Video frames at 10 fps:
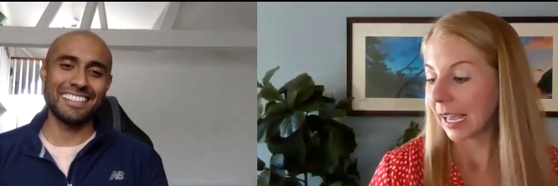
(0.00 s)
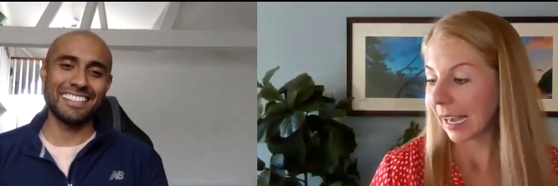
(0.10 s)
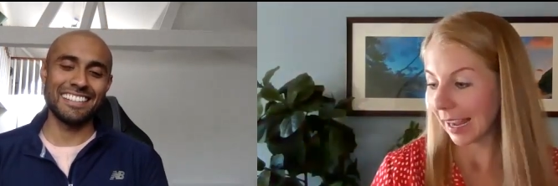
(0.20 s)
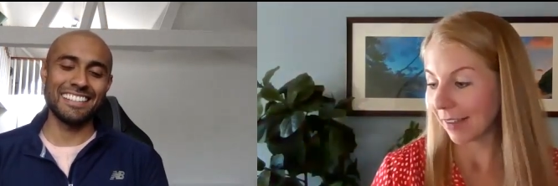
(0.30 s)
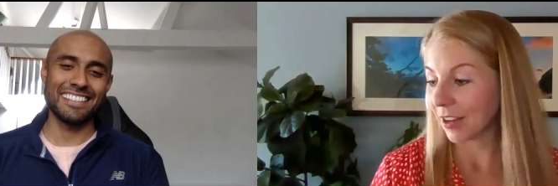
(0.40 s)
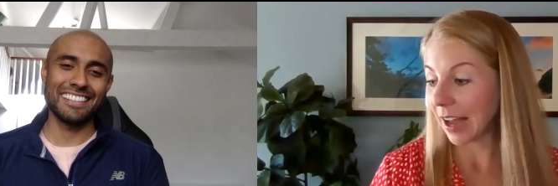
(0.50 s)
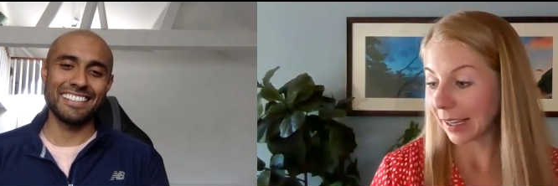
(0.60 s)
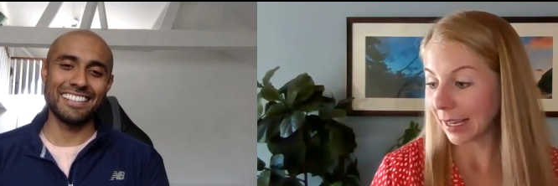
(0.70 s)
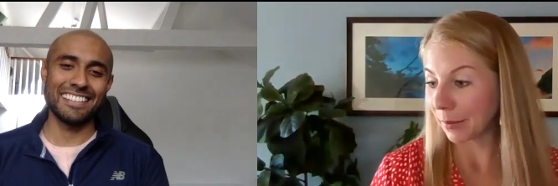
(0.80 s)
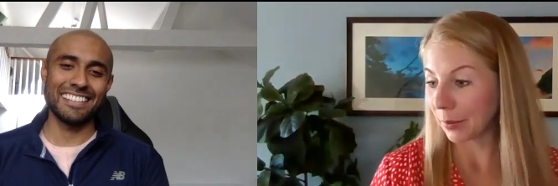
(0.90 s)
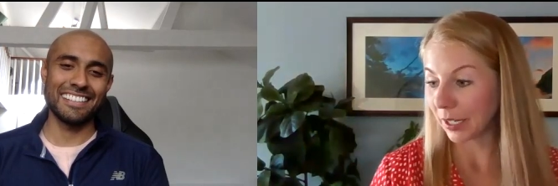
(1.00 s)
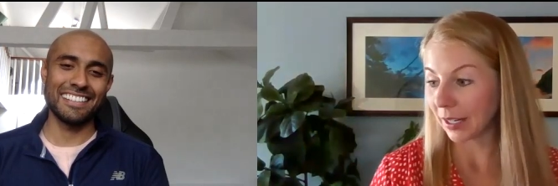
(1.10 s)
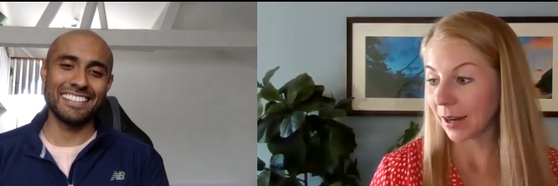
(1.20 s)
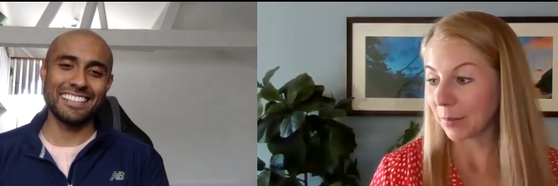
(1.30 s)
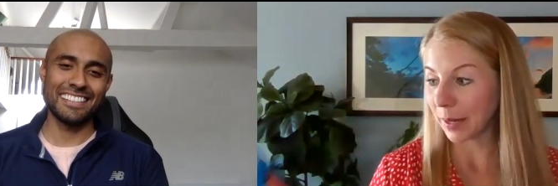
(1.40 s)
Speaker 1: and I have not yet put
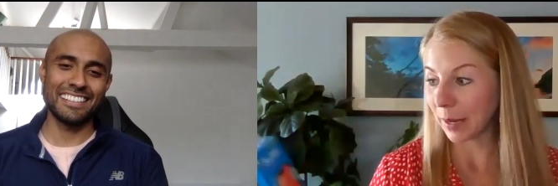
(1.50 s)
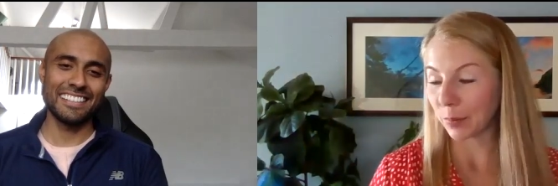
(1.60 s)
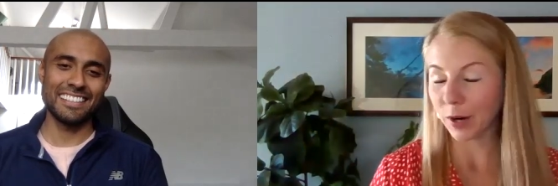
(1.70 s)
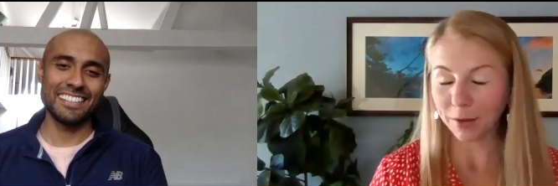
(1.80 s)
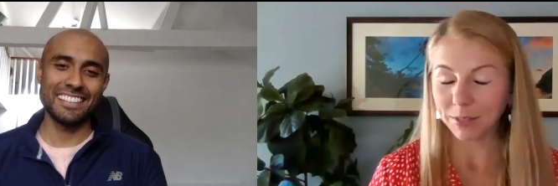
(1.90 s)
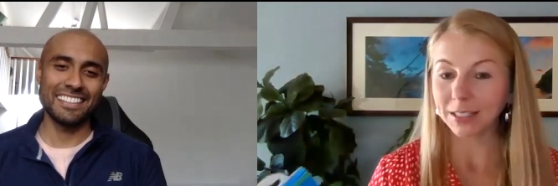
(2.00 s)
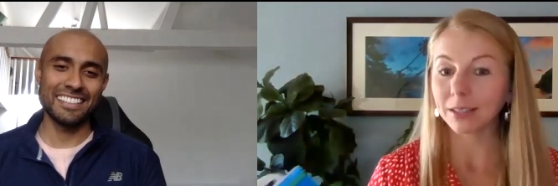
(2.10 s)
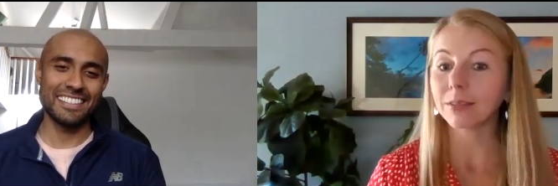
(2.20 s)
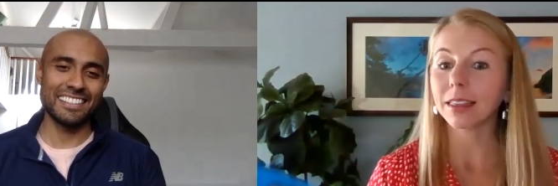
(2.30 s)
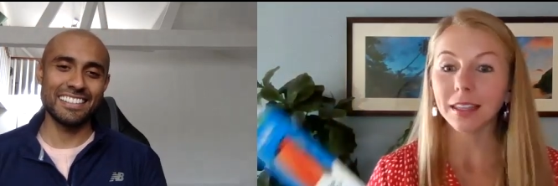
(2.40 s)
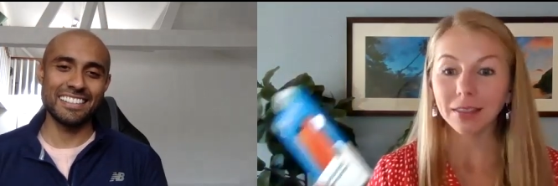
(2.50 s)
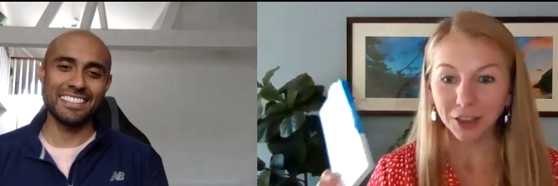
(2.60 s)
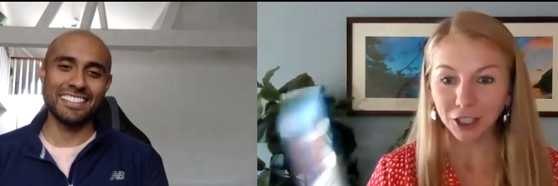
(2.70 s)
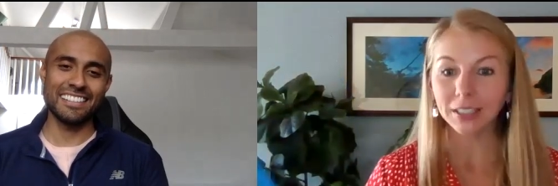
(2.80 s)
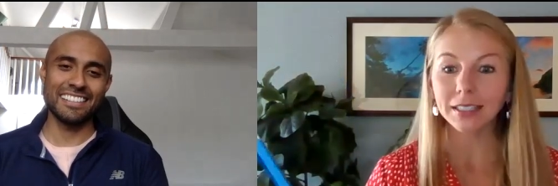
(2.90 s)
it on, but I promise you, within
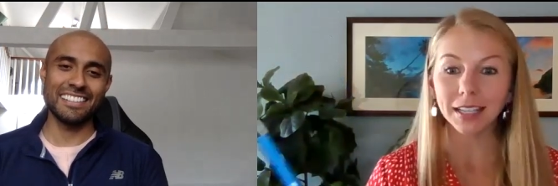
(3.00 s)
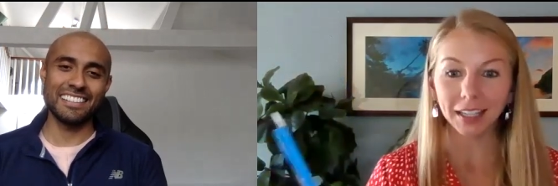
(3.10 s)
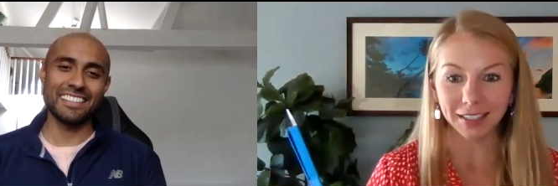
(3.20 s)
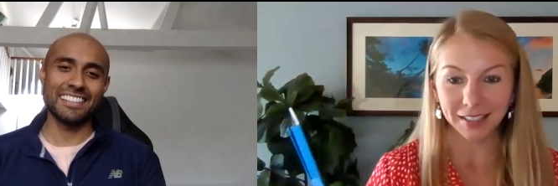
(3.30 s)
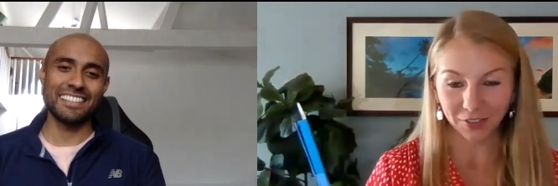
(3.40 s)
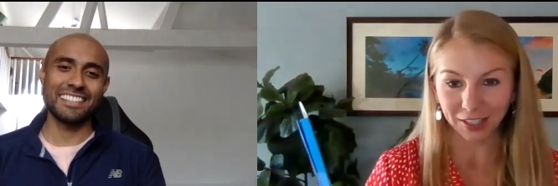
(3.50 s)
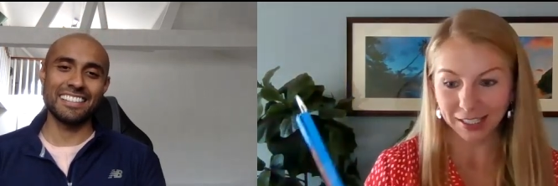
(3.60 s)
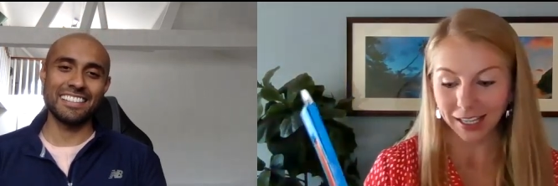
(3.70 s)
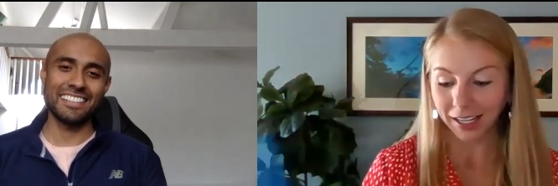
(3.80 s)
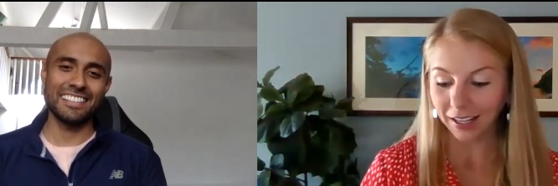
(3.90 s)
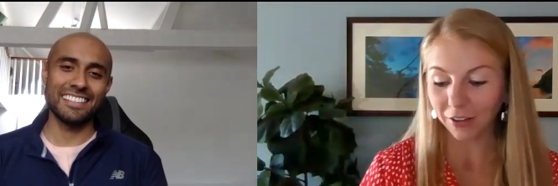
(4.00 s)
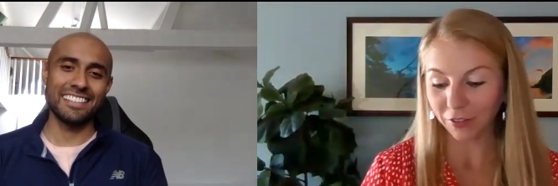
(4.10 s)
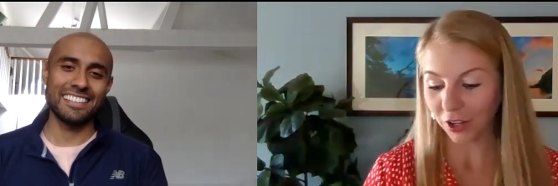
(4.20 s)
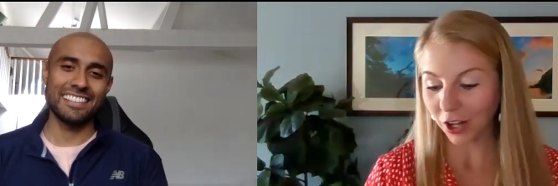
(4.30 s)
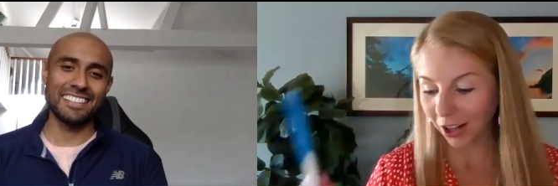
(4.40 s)
30 seconds of us getting
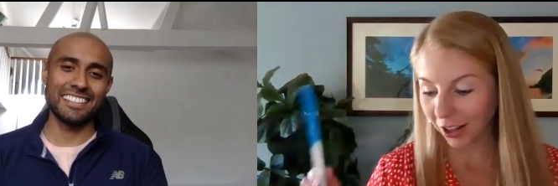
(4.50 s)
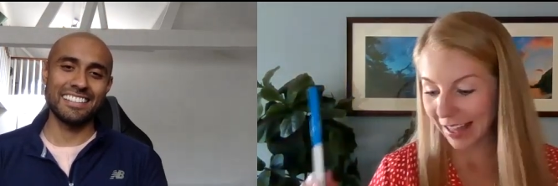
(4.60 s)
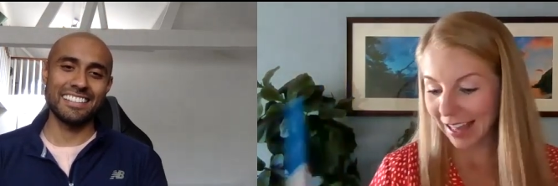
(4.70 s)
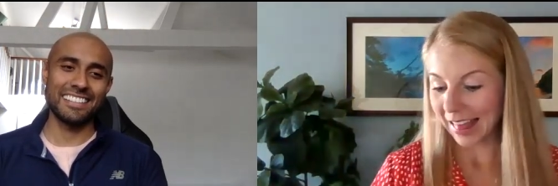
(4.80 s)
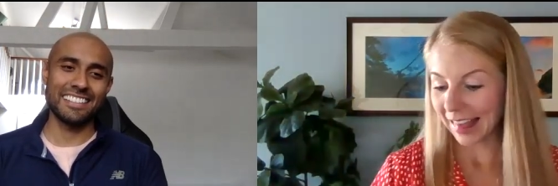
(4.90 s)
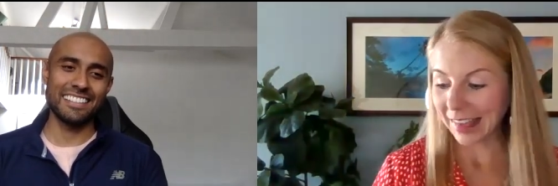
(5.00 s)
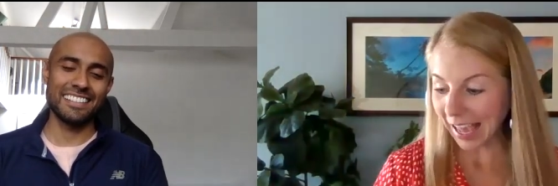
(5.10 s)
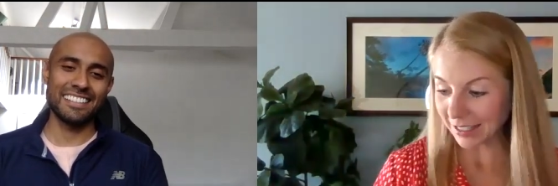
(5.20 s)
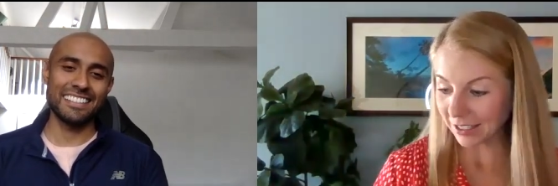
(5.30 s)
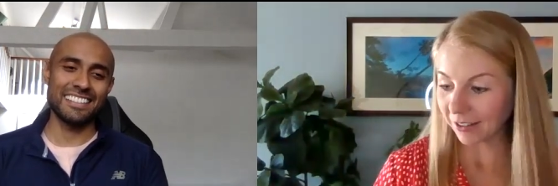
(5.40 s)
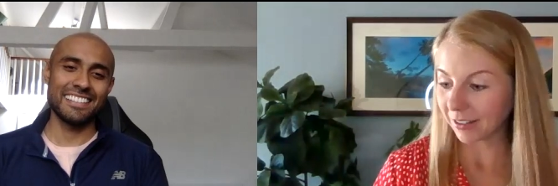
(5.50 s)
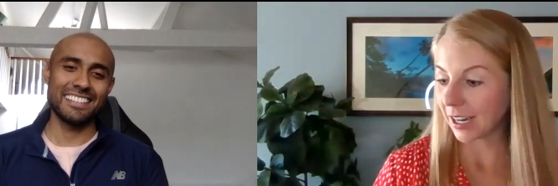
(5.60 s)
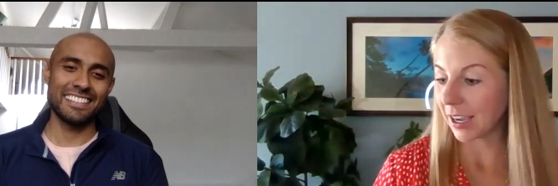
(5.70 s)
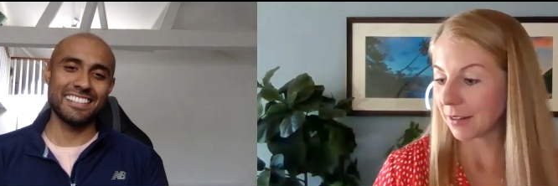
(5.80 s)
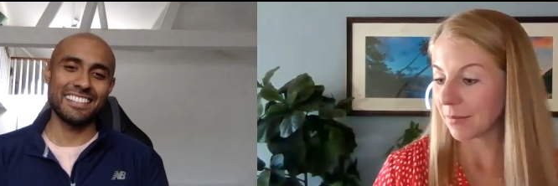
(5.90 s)
off the call, that's
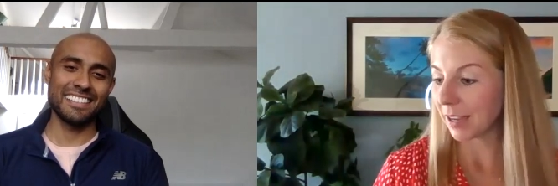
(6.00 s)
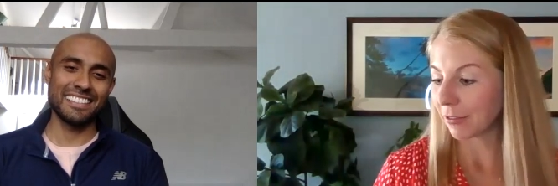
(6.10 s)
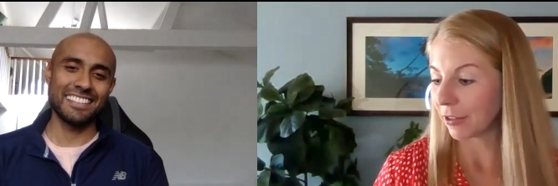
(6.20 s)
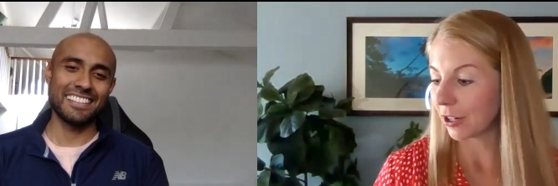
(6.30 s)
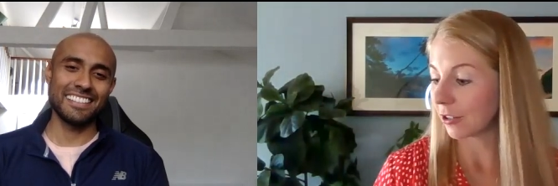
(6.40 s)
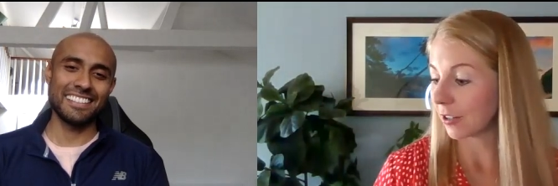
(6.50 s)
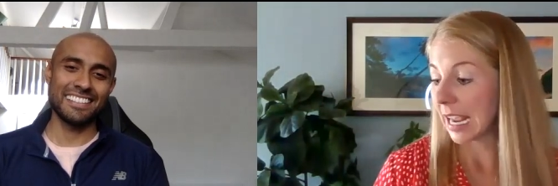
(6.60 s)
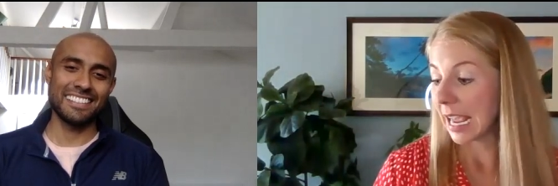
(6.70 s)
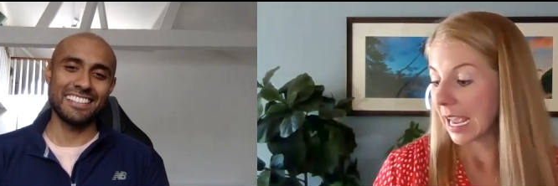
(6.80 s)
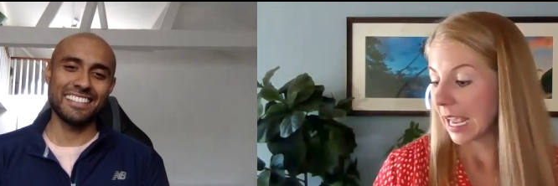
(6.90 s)
going on my phone.